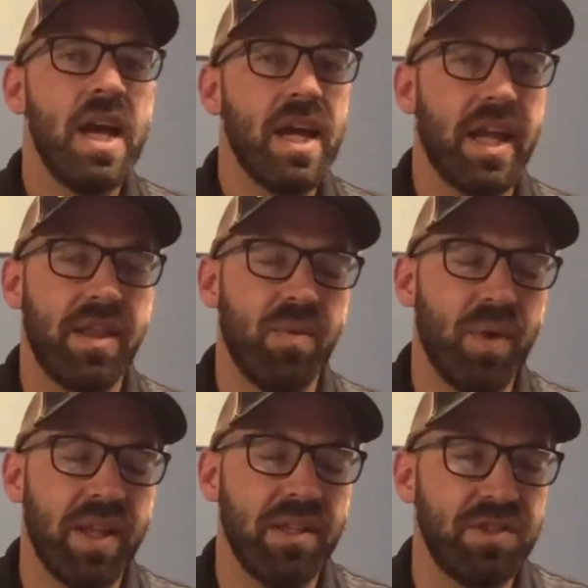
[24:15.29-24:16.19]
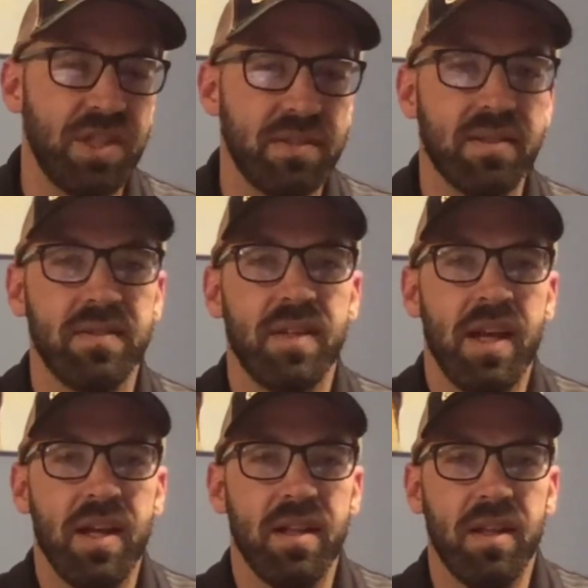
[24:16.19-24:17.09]
in the way that Jesus
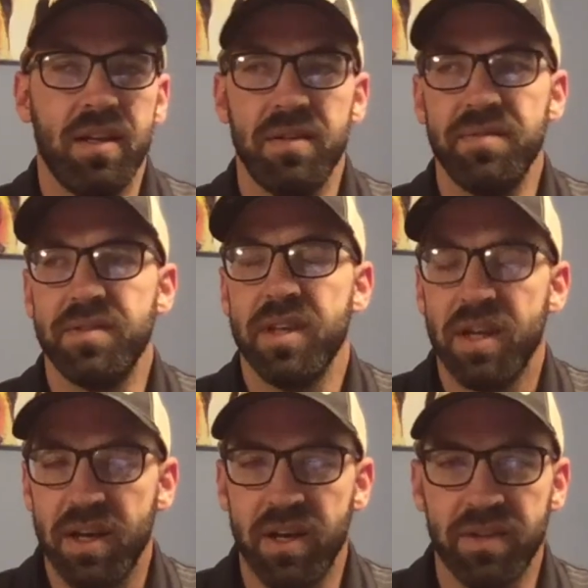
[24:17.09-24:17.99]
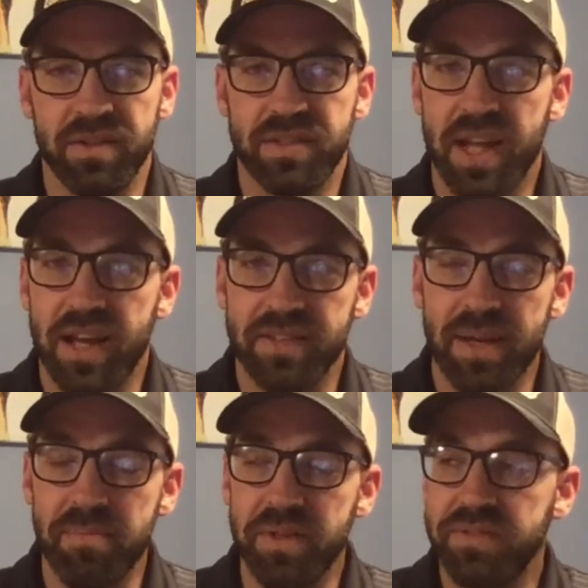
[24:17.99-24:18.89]
loves others. Guys, I
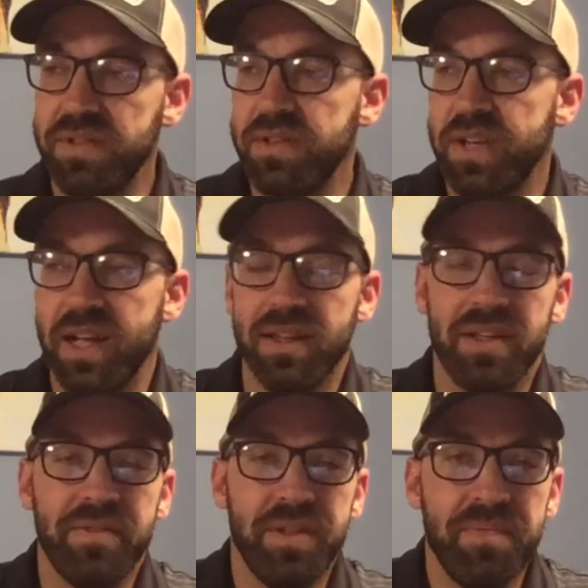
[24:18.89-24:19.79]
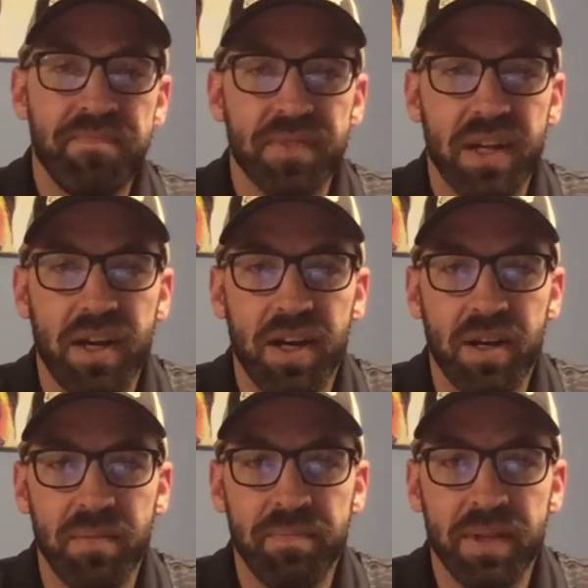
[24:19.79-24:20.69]
miss you. I love you.
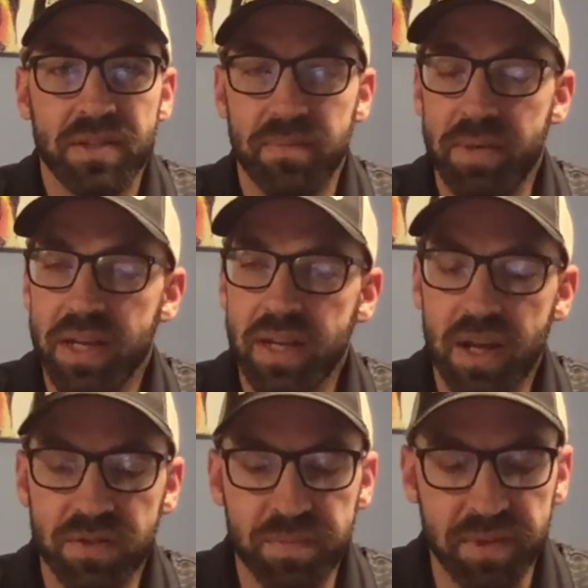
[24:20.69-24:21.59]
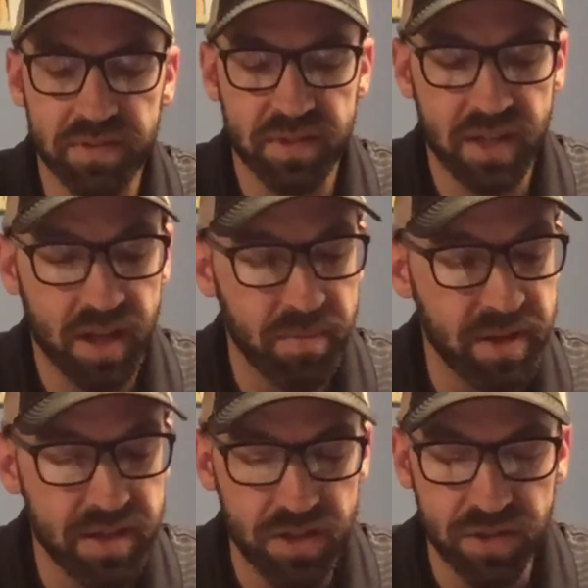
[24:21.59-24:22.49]
Some big announcements
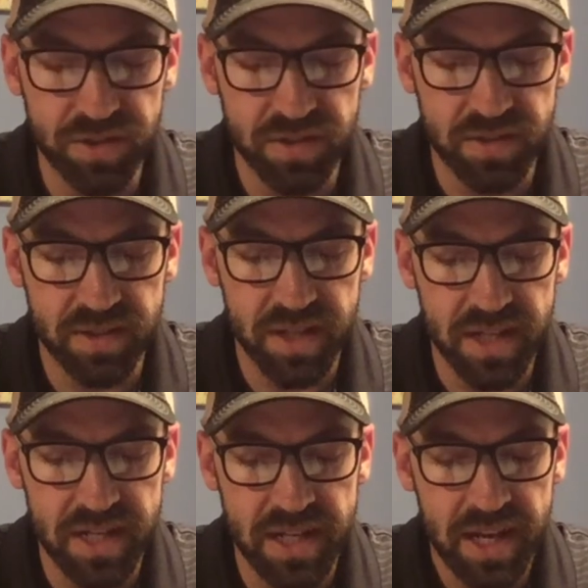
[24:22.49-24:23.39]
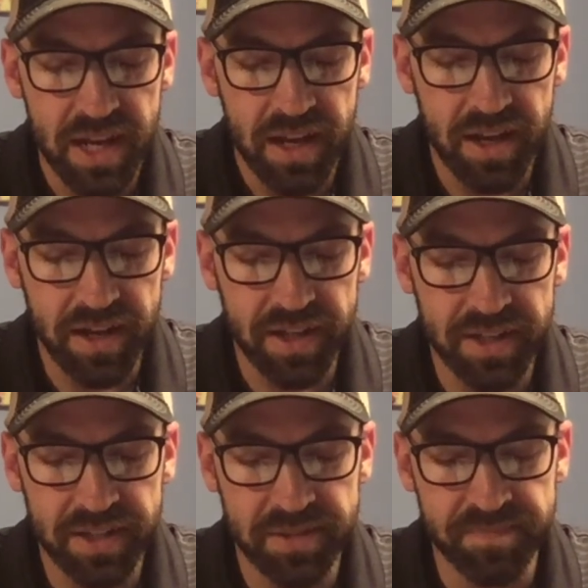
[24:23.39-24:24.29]
coming. You should see
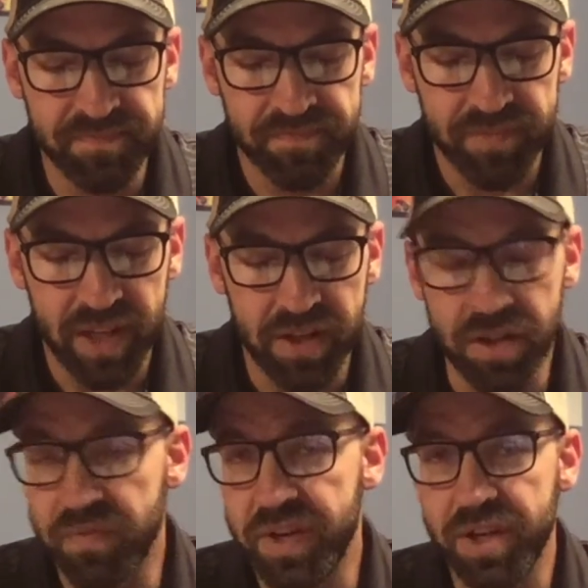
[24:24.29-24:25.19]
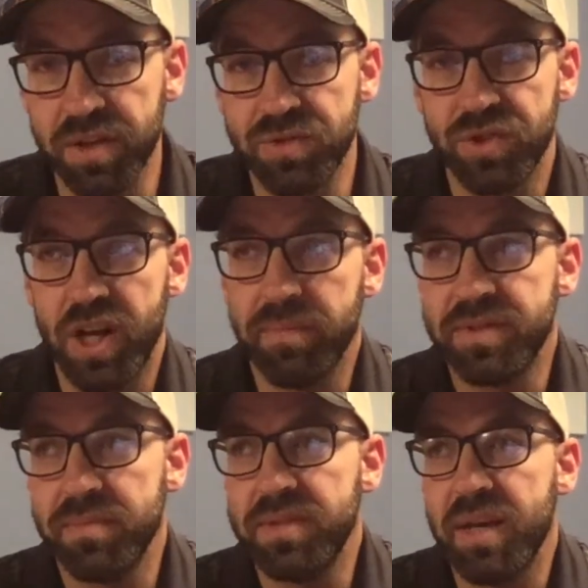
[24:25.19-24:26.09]
another video drop
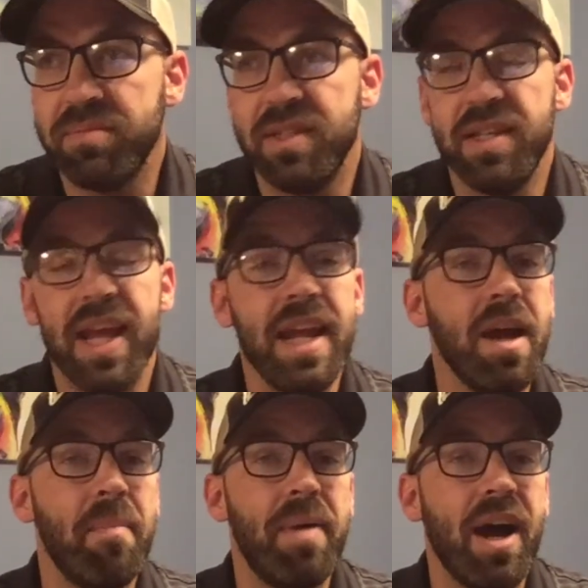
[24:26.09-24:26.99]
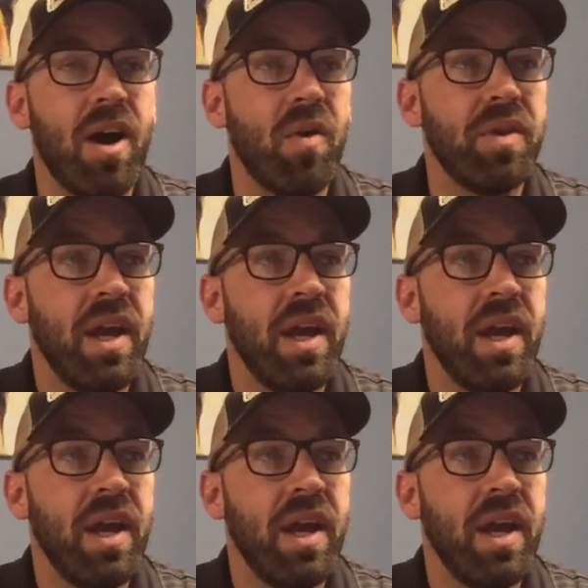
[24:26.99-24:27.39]
sometime today about